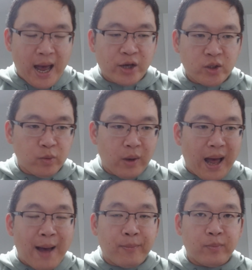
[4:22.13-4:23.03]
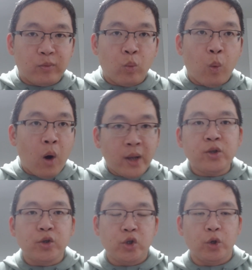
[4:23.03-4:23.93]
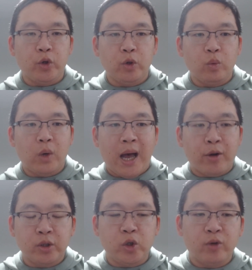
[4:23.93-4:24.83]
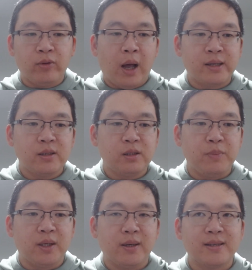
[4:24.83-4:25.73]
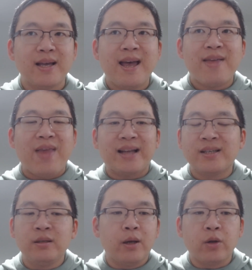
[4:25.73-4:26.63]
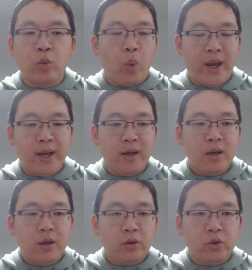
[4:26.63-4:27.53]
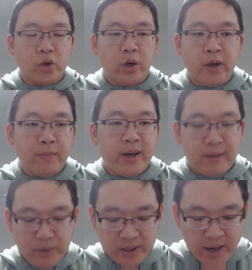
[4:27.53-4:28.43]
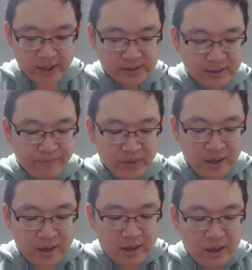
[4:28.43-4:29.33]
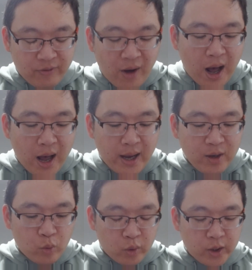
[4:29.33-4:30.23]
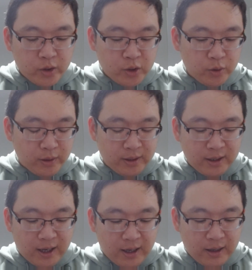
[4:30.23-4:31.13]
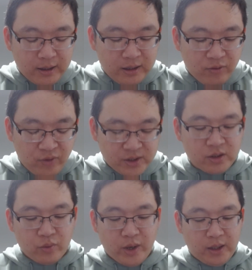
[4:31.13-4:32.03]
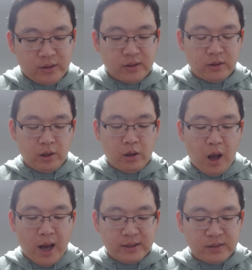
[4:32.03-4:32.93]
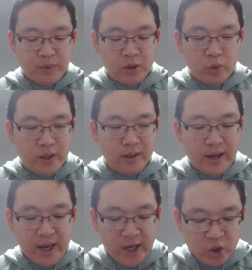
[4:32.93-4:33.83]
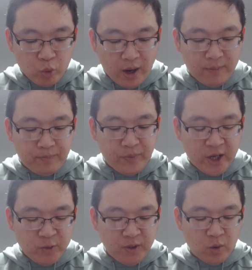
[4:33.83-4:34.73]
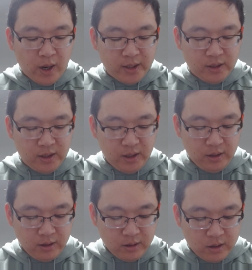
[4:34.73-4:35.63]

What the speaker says: actually want to show you how to deal with losses because that's another way to earn money. Because if I were to eviscerate the loss between HPYT,